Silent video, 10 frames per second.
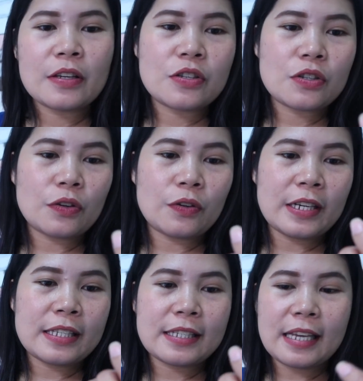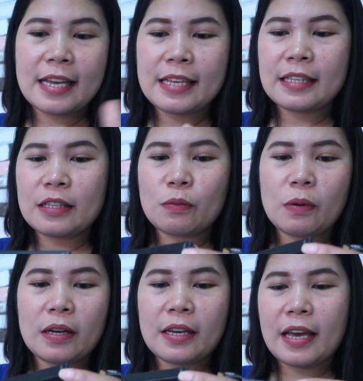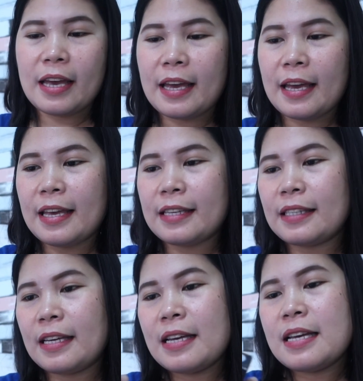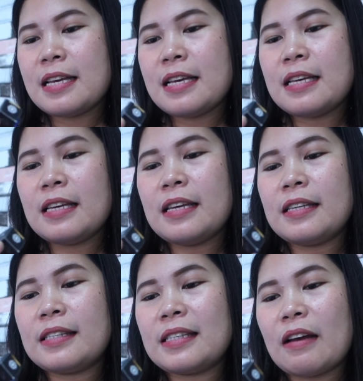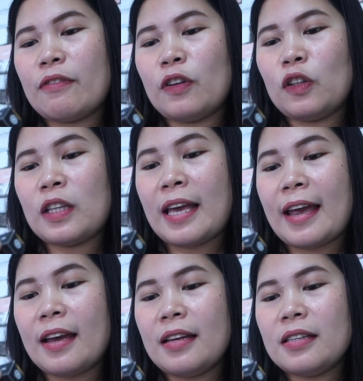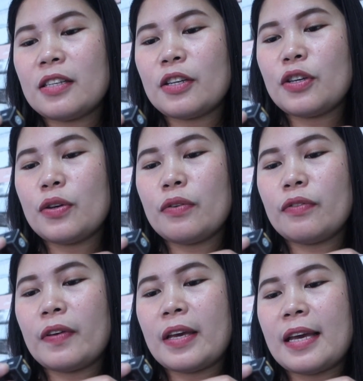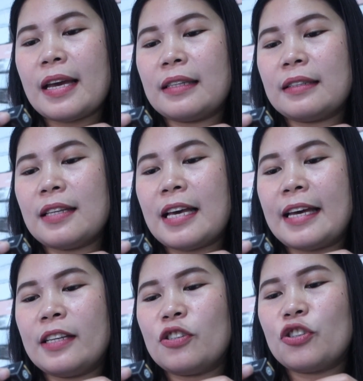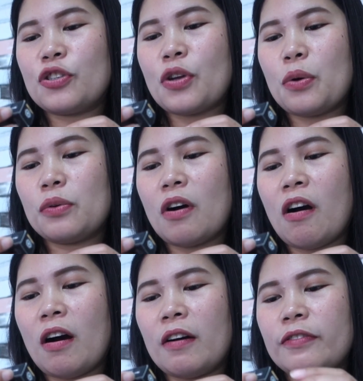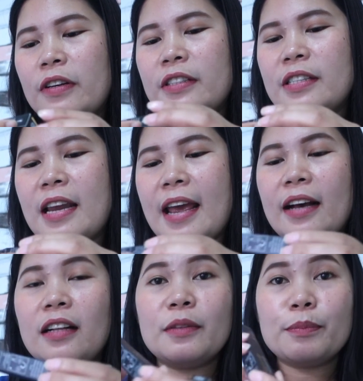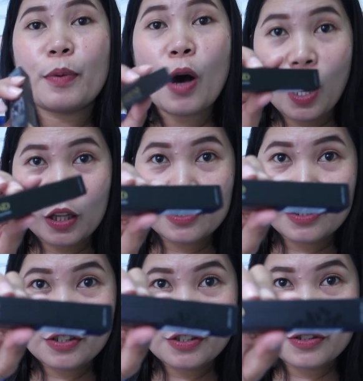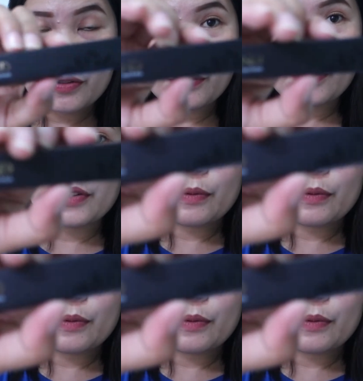So it says this one is Savoland UV and LED soak off nail polished. So this